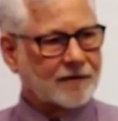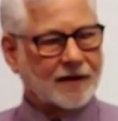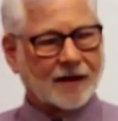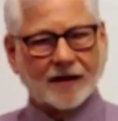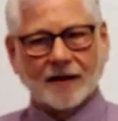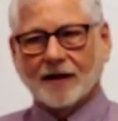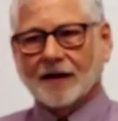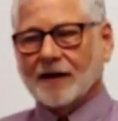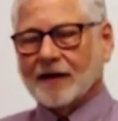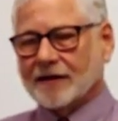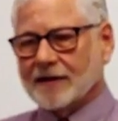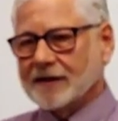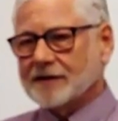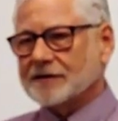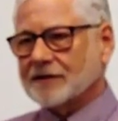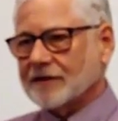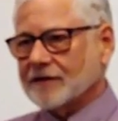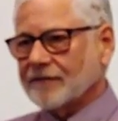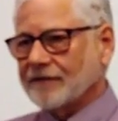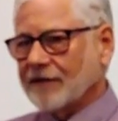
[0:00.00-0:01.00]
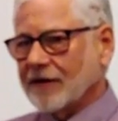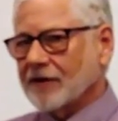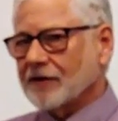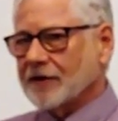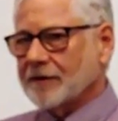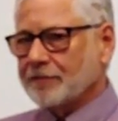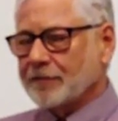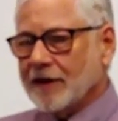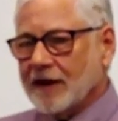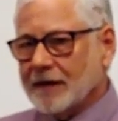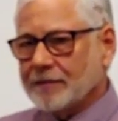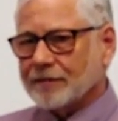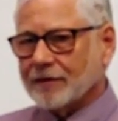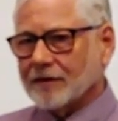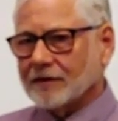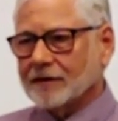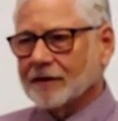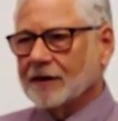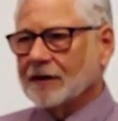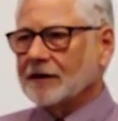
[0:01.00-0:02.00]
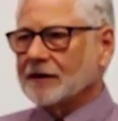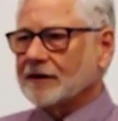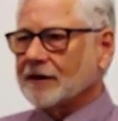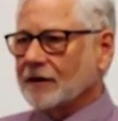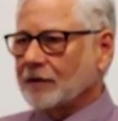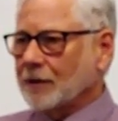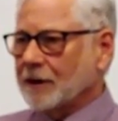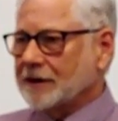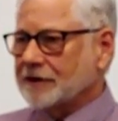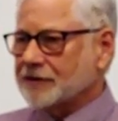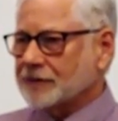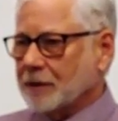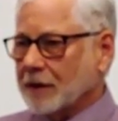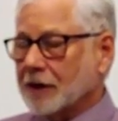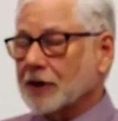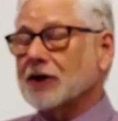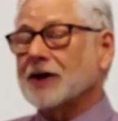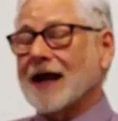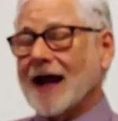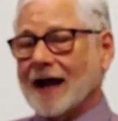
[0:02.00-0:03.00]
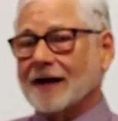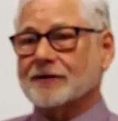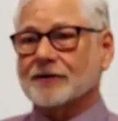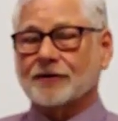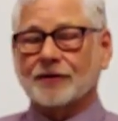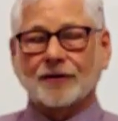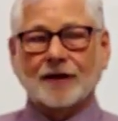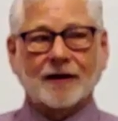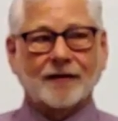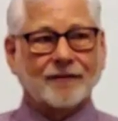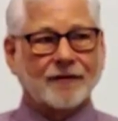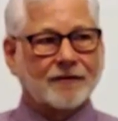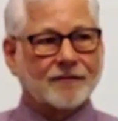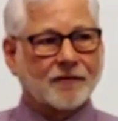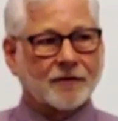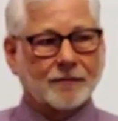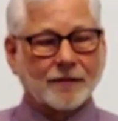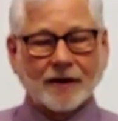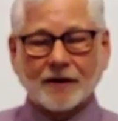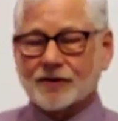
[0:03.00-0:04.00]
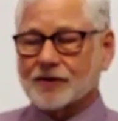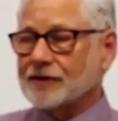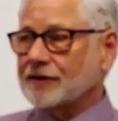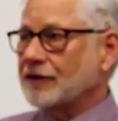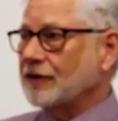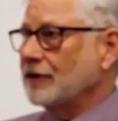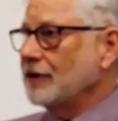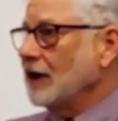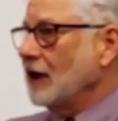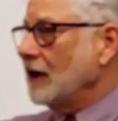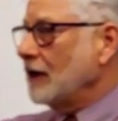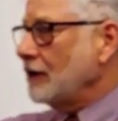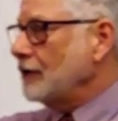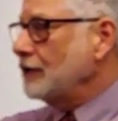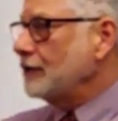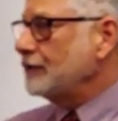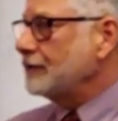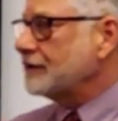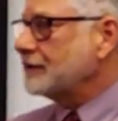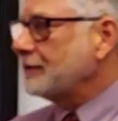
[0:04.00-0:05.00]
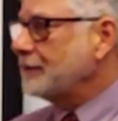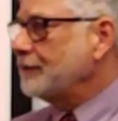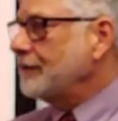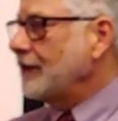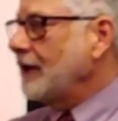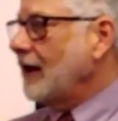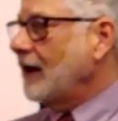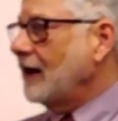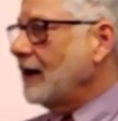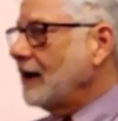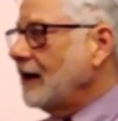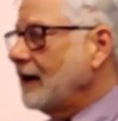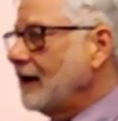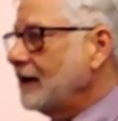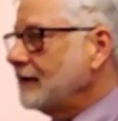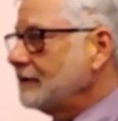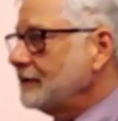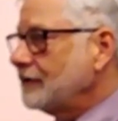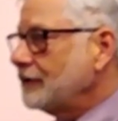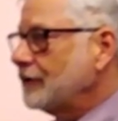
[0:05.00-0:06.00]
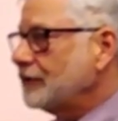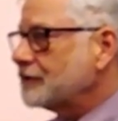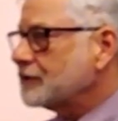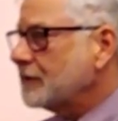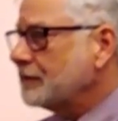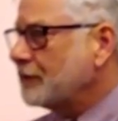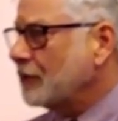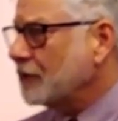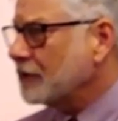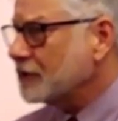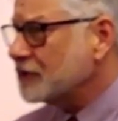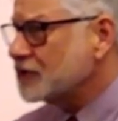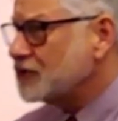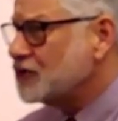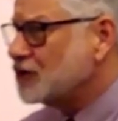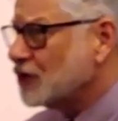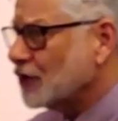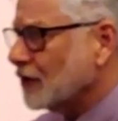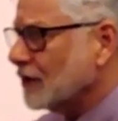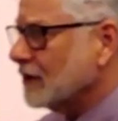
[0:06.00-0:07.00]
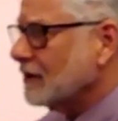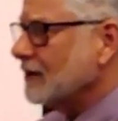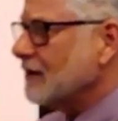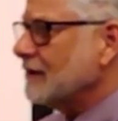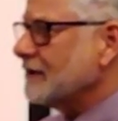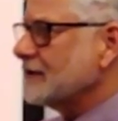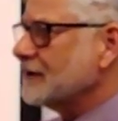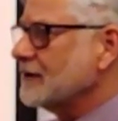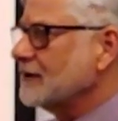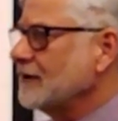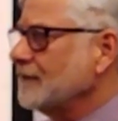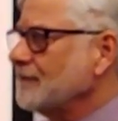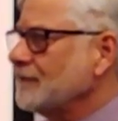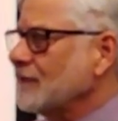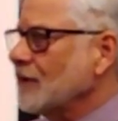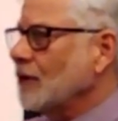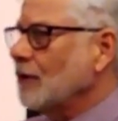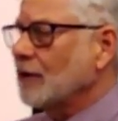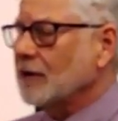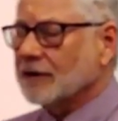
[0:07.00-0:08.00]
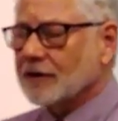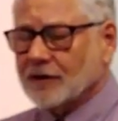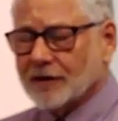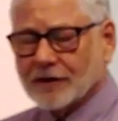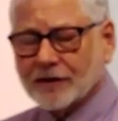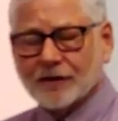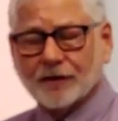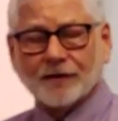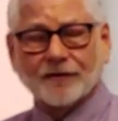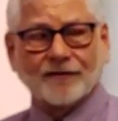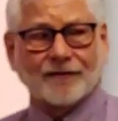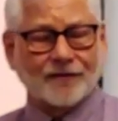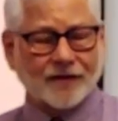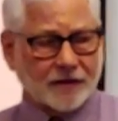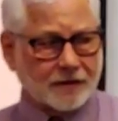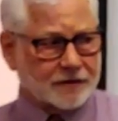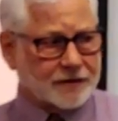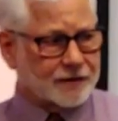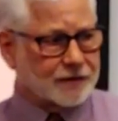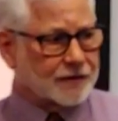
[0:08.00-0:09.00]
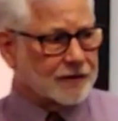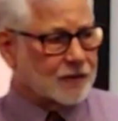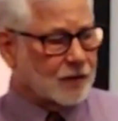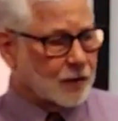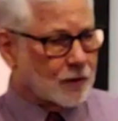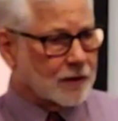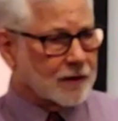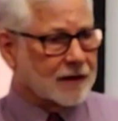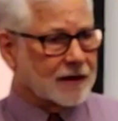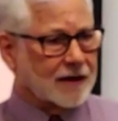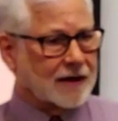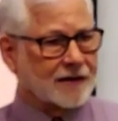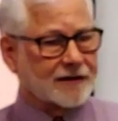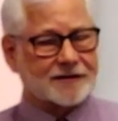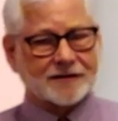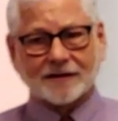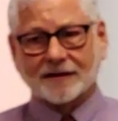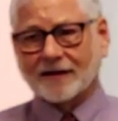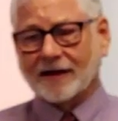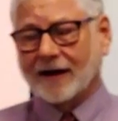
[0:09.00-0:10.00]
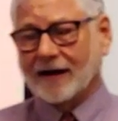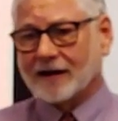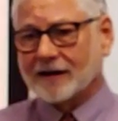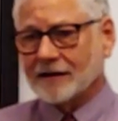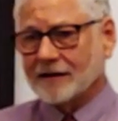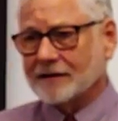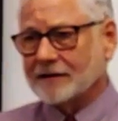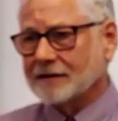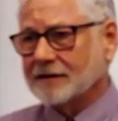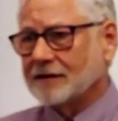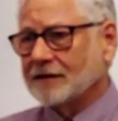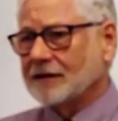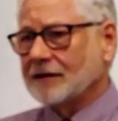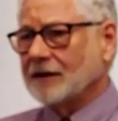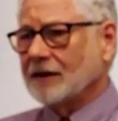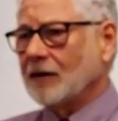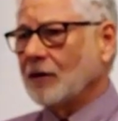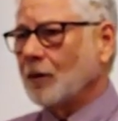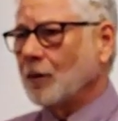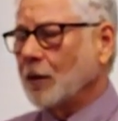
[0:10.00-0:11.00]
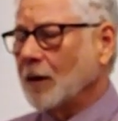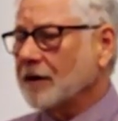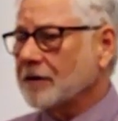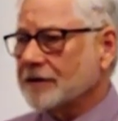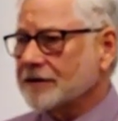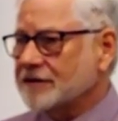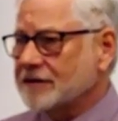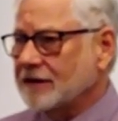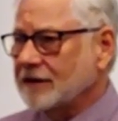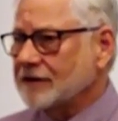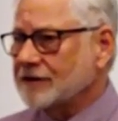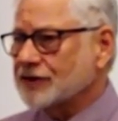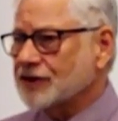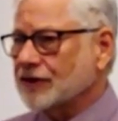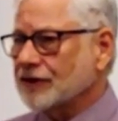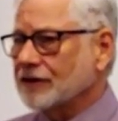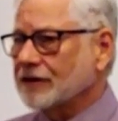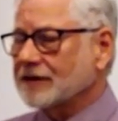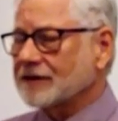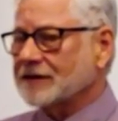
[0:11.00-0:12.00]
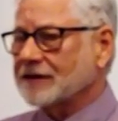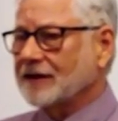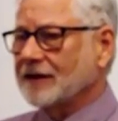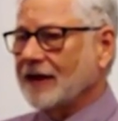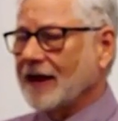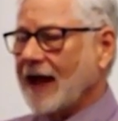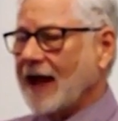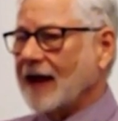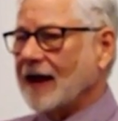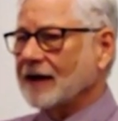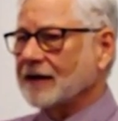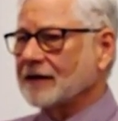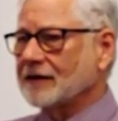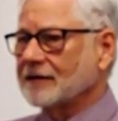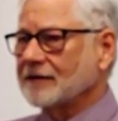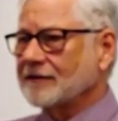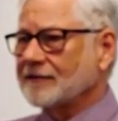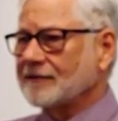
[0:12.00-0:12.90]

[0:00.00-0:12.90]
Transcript: Okay? These are the very people that we swear not to give information to. News, uh, in, news reporter, journalists, are going to filter and organize the data. Where is the insurance in that?